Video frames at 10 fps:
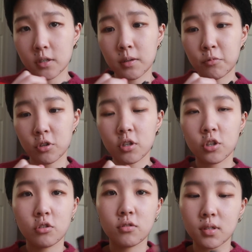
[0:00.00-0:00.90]
I'm gonna
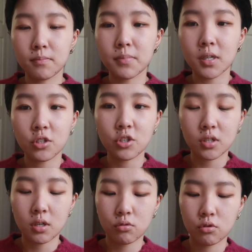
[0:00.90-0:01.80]
use some blush
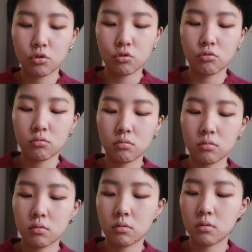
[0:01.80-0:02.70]
now too.
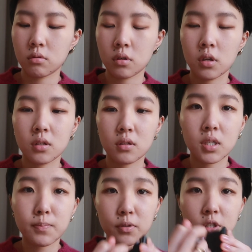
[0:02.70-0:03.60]

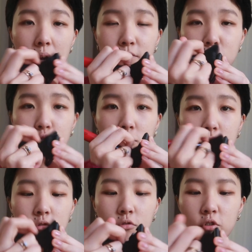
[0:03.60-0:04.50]
This blush, I have to do it
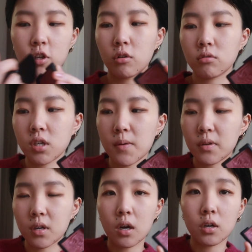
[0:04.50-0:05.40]
for a really long time, the
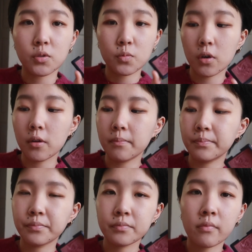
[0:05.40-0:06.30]
NARS one,
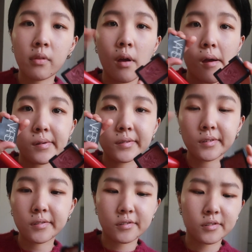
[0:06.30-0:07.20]

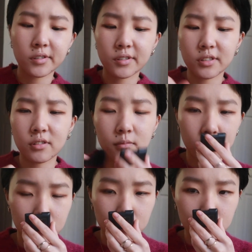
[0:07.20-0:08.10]
because this,
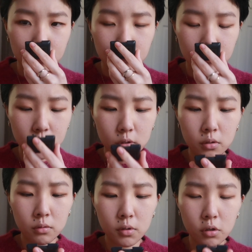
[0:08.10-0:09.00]

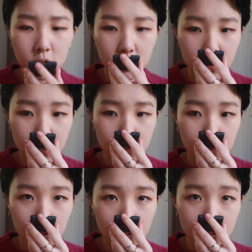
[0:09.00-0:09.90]
oh my gosh, this
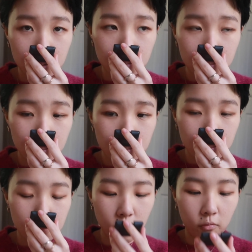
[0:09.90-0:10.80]
smells
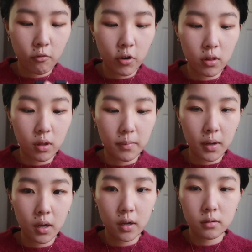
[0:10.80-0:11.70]
really
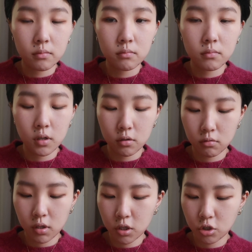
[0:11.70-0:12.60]
bad. I don't
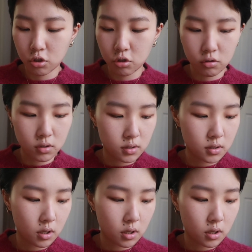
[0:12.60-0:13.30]
think I should use this